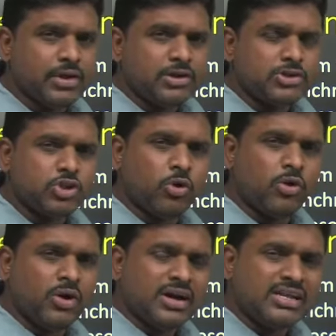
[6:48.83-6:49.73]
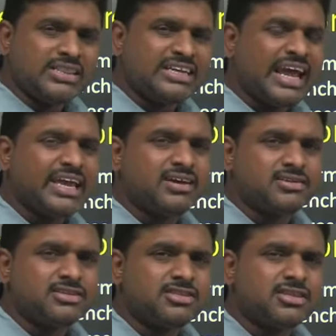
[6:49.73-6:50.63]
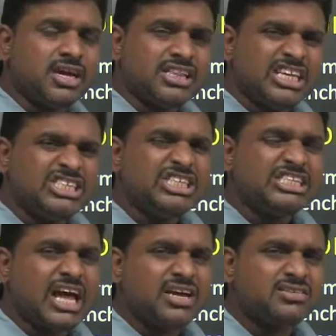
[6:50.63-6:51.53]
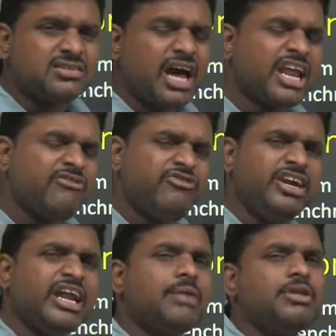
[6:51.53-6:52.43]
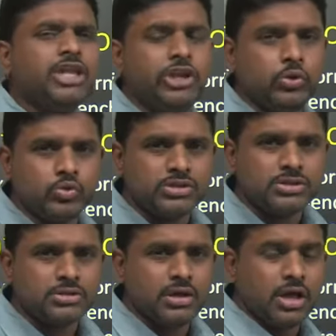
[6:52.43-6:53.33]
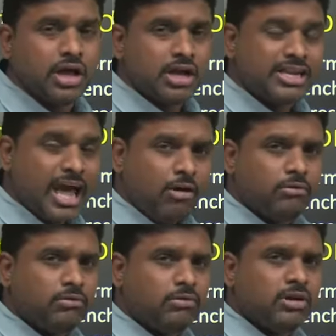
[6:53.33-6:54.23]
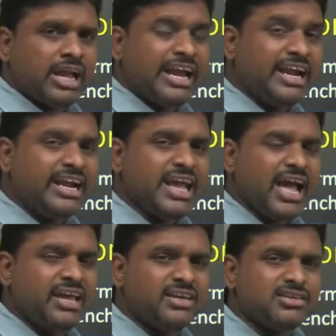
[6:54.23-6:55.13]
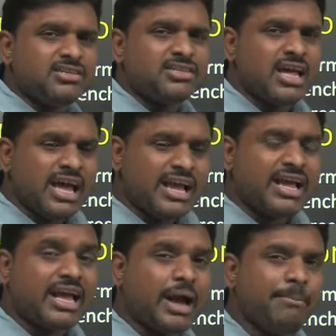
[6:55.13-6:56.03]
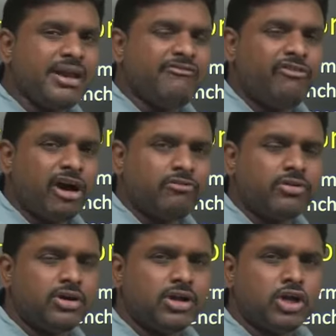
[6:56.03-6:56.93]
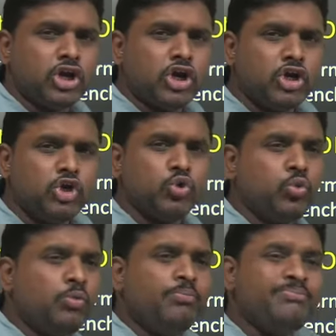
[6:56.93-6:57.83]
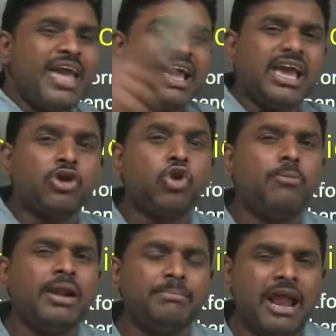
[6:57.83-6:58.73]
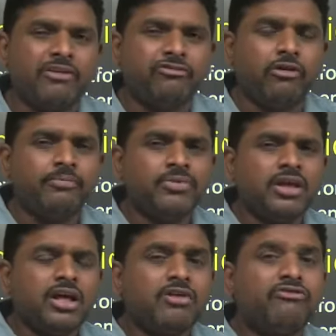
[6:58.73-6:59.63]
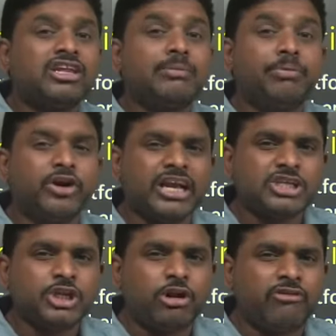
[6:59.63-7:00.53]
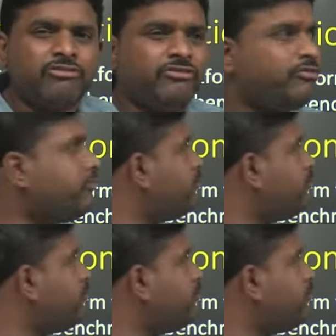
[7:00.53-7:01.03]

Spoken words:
So the tigers, the cheetahs are every time in the news. Now India is coming forward to make a global platform for the protection of